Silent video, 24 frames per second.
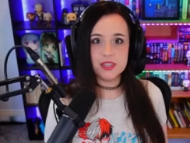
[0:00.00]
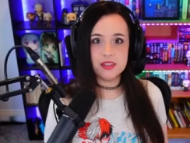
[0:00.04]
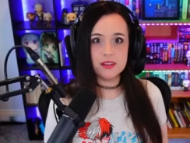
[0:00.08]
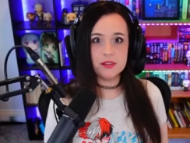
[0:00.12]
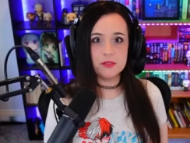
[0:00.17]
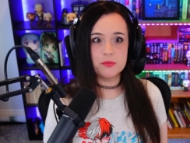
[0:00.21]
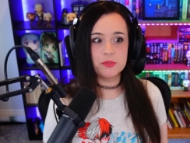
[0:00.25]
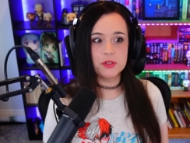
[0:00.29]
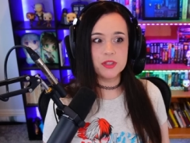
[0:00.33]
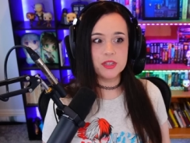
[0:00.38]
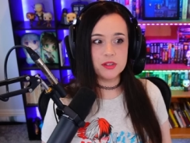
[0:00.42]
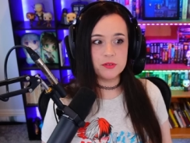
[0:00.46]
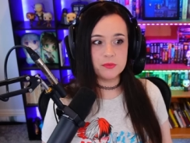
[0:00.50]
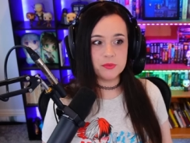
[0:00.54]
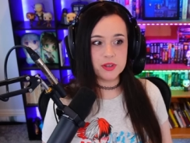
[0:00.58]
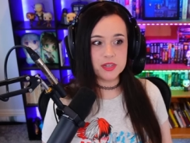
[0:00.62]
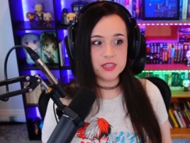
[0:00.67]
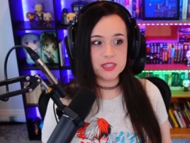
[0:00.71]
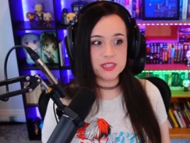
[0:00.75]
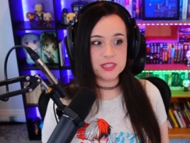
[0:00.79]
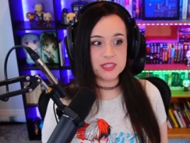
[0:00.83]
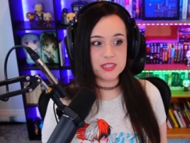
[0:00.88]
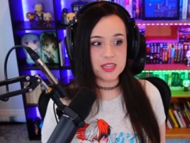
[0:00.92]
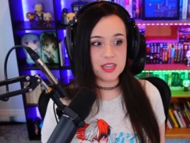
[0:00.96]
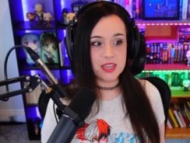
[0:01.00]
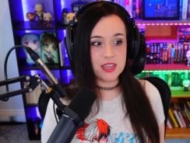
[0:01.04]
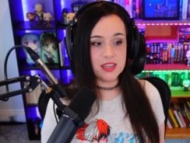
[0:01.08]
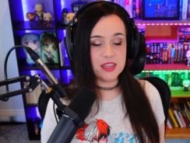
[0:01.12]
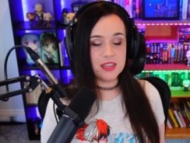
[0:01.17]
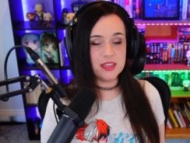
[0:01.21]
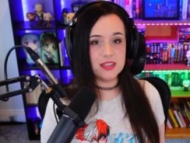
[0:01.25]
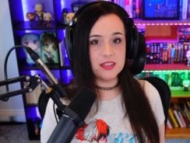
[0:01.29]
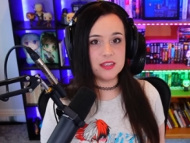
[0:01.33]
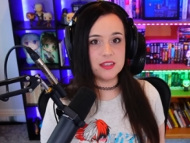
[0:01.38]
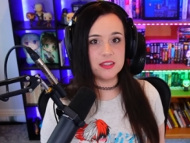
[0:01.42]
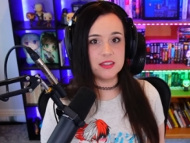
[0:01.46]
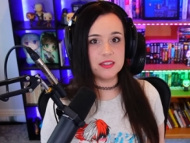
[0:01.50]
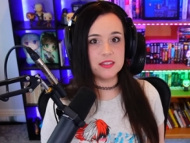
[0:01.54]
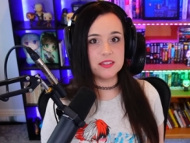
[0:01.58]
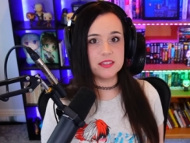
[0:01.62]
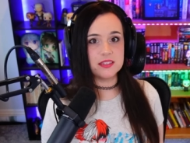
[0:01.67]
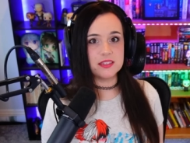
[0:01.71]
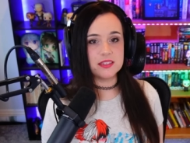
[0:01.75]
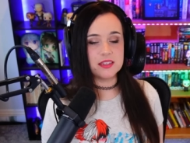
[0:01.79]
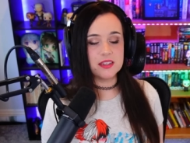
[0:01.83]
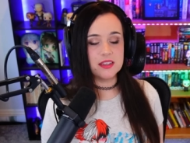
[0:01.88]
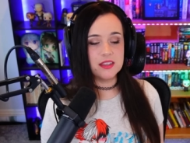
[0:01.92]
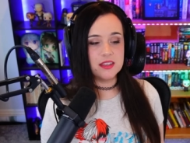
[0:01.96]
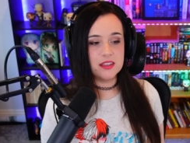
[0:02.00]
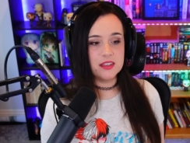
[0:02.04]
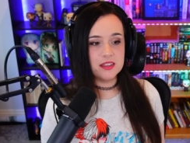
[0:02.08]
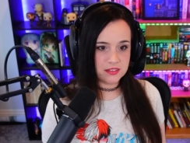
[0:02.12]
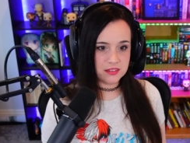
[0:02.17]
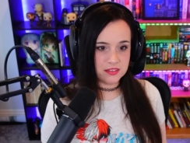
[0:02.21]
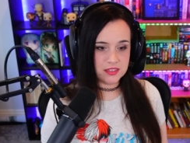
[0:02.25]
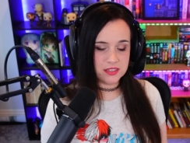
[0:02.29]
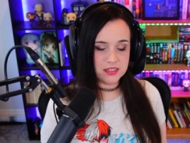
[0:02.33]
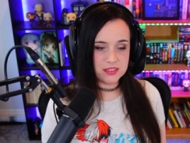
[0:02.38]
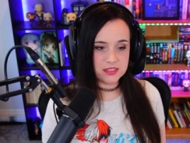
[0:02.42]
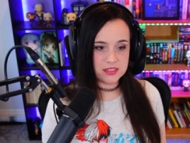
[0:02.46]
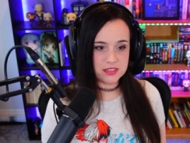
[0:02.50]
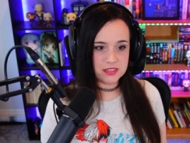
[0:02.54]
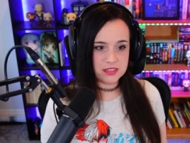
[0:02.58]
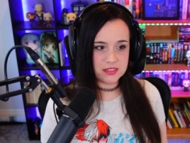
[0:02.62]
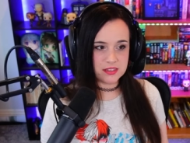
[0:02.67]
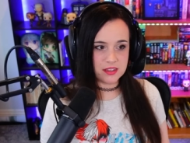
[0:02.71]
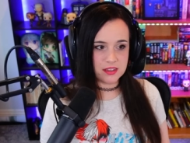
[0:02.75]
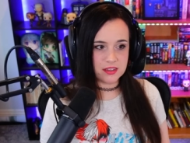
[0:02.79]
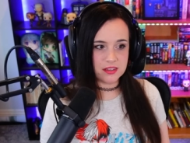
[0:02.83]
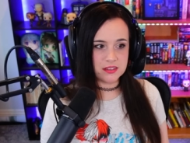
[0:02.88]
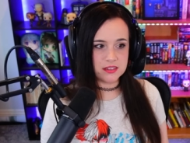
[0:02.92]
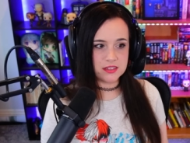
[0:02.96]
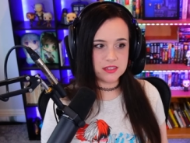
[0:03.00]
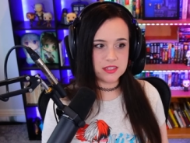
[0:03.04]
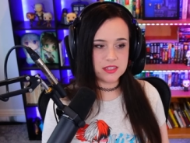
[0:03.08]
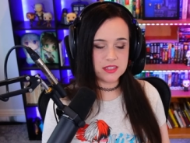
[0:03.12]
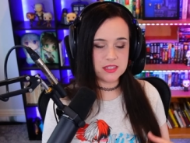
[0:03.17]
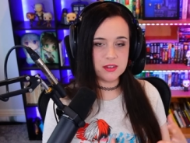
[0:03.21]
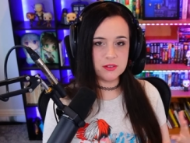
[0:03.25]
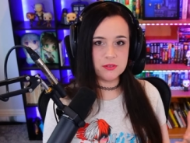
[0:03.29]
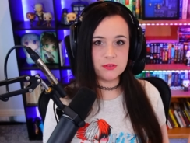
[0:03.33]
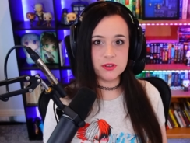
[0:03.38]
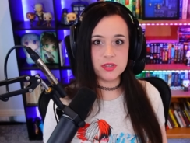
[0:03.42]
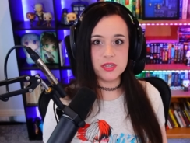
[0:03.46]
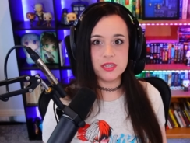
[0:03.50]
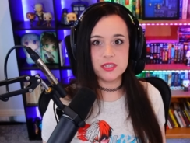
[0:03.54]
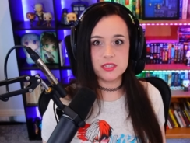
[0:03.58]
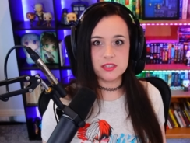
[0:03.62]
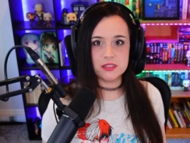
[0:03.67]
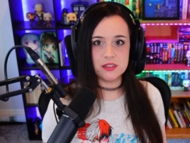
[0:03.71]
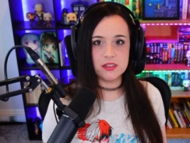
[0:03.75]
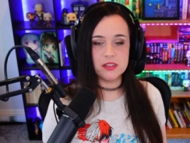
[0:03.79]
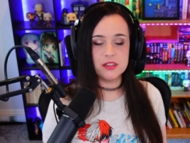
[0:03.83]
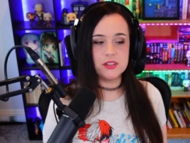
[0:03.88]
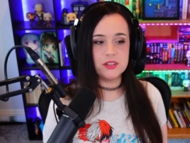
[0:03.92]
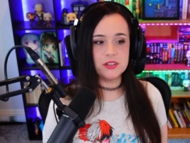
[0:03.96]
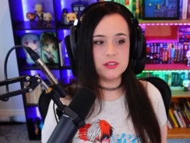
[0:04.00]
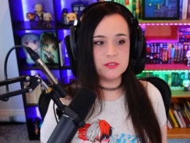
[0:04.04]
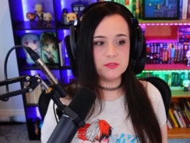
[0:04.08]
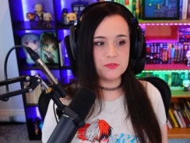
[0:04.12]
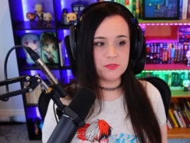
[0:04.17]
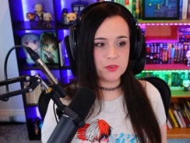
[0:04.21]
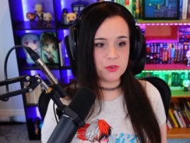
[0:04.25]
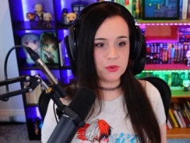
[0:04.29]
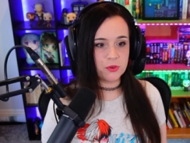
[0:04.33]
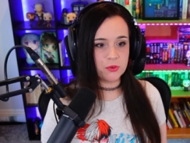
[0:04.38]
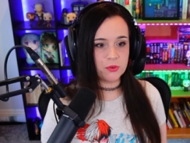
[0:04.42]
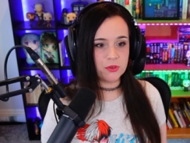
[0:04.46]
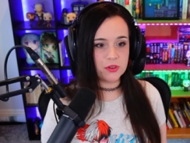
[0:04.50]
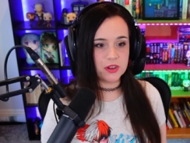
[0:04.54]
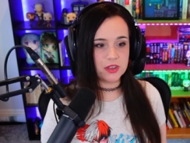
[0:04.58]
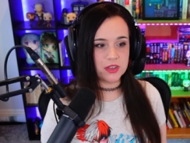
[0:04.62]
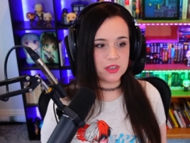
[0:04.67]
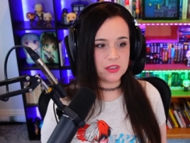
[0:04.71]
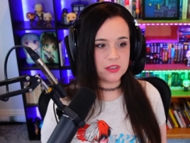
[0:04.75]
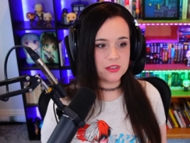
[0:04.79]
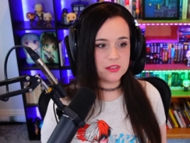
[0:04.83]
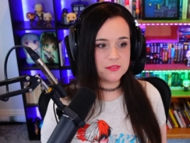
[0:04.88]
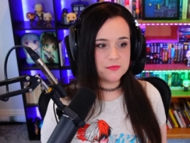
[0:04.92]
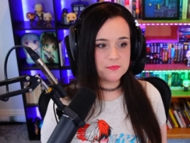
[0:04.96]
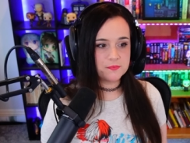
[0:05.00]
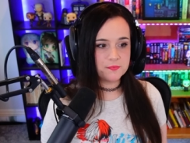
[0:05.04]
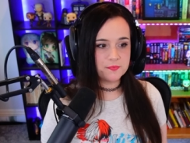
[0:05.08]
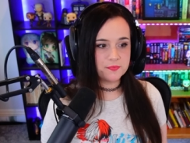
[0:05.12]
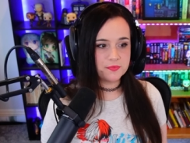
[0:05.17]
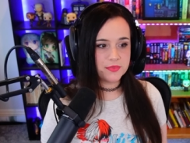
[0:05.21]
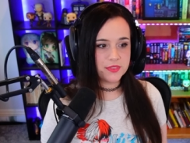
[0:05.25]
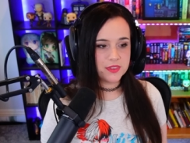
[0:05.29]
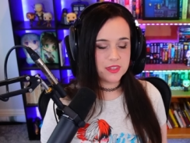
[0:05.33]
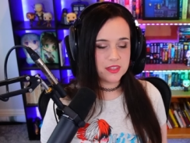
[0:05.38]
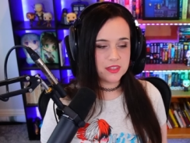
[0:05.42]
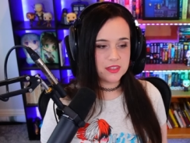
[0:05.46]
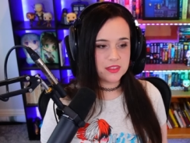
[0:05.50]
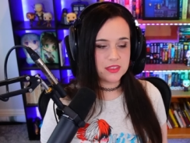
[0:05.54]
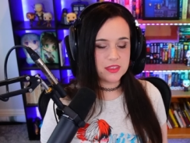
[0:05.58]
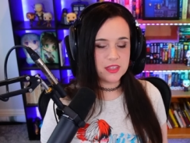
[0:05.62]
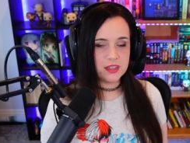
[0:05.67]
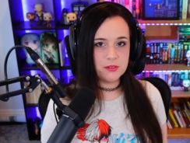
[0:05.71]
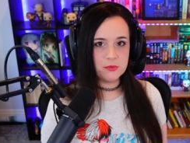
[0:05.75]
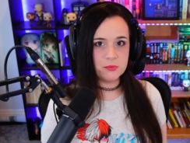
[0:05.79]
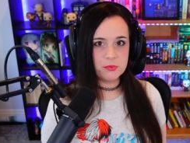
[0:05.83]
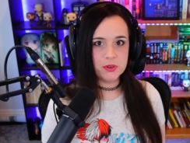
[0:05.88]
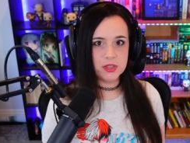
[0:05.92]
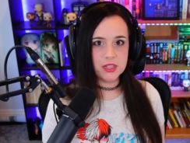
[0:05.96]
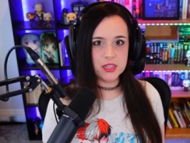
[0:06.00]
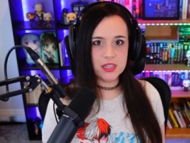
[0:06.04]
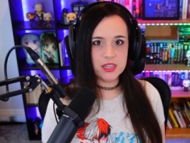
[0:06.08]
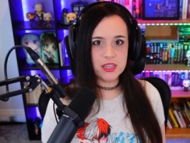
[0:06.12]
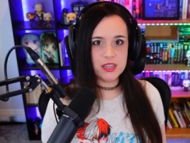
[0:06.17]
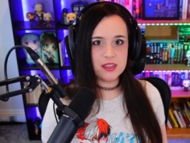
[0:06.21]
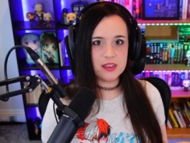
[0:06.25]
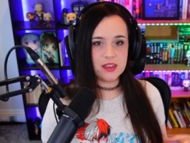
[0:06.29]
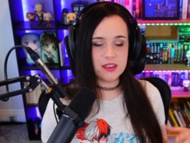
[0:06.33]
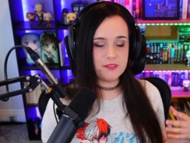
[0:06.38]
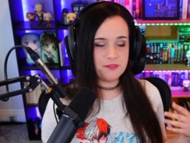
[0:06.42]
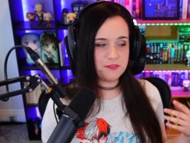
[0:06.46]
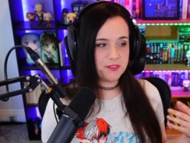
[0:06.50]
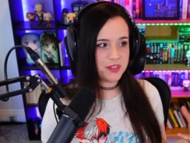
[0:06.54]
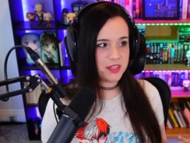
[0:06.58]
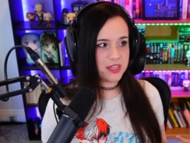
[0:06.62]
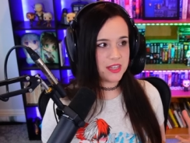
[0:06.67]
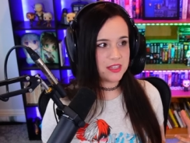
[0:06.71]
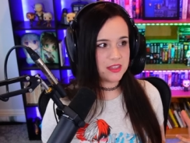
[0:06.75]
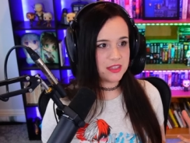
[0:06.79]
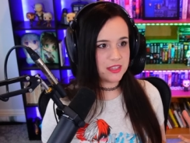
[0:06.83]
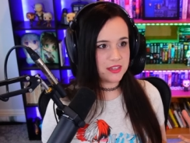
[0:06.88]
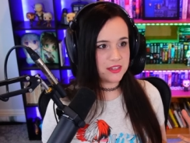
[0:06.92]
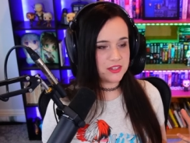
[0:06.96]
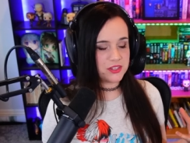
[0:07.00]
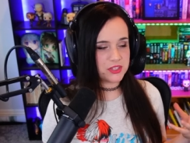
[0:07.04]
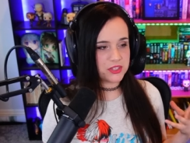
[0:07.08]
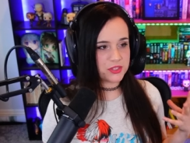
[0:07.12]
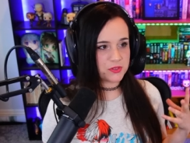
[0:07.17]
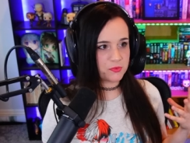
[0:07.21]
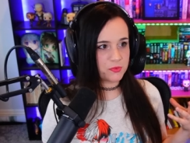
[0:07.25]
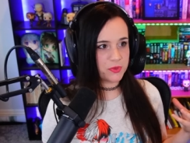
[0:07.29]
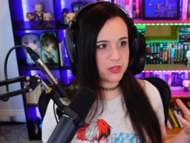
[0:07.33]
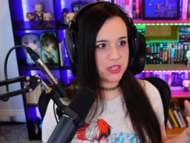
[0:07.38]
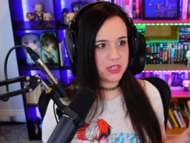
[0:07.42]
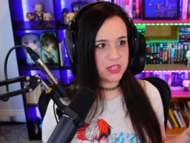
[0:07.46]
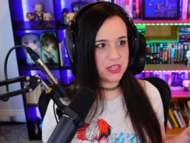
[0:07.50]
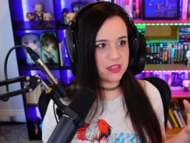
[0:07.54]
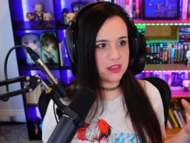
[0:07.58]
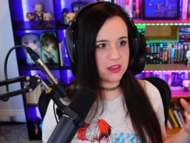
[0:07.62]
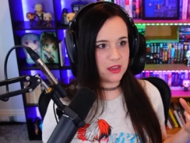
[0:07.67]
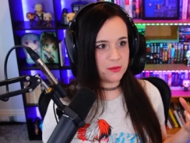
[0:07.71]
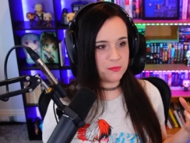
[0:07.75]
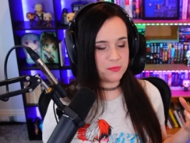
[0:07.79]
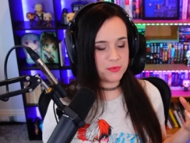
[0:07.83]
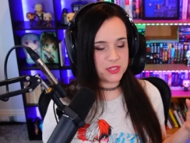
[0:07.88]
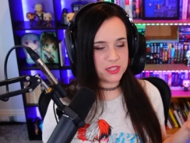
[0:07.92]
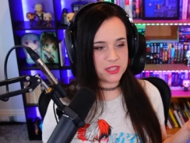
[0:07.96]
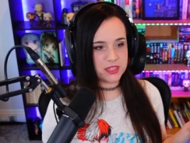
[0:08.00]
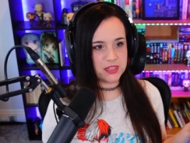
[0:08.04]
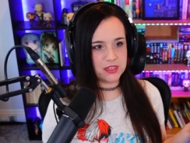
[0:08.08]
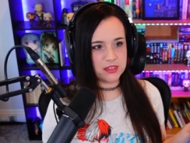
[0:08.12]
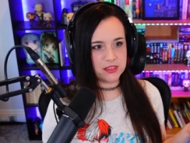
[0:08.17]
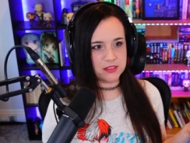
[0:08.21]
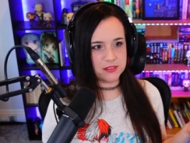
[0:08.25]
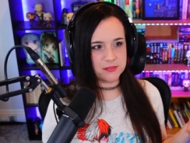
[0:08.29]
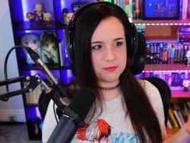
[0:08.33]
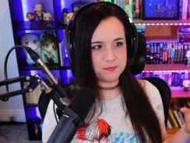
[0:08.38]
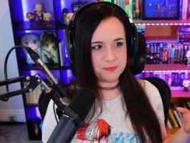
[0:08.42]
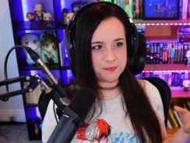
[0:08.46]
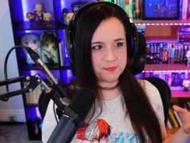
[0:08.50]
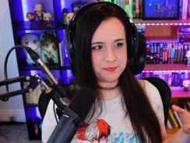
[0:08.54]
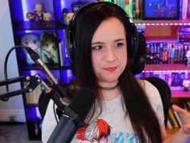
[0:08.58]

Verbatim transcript: I really want to say is this uh, series, The Legend of Korra, they really, I feel like they just really upped the